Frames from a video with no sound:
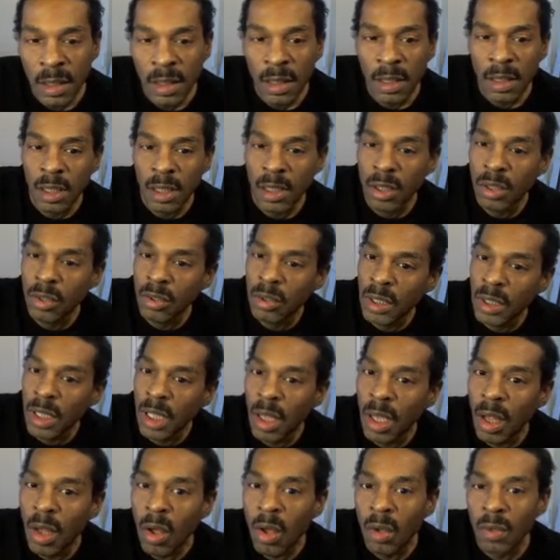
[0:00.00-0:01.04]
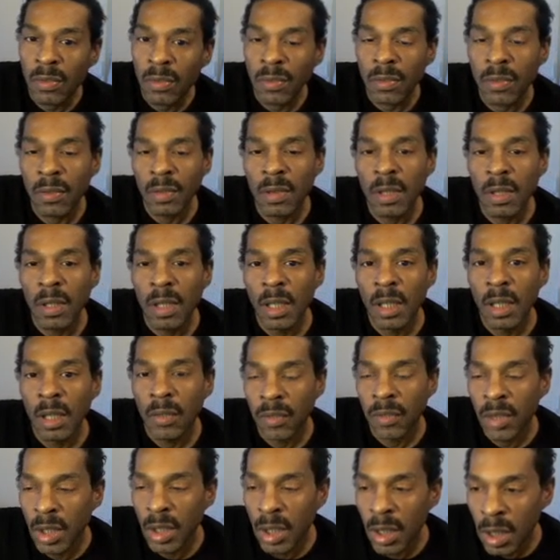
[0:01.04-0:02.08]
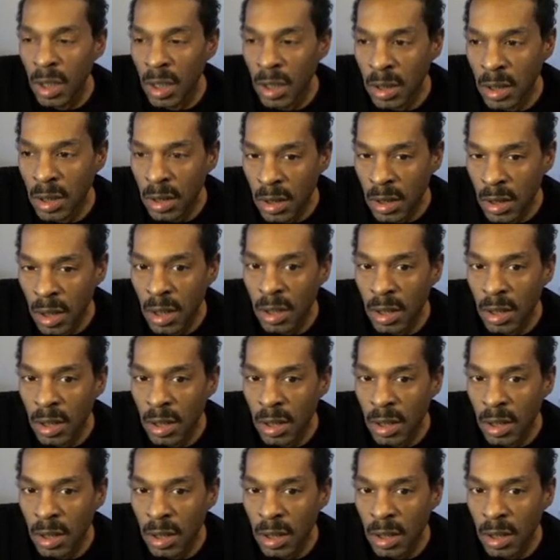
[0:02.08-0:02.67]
then you sell off. If it does touch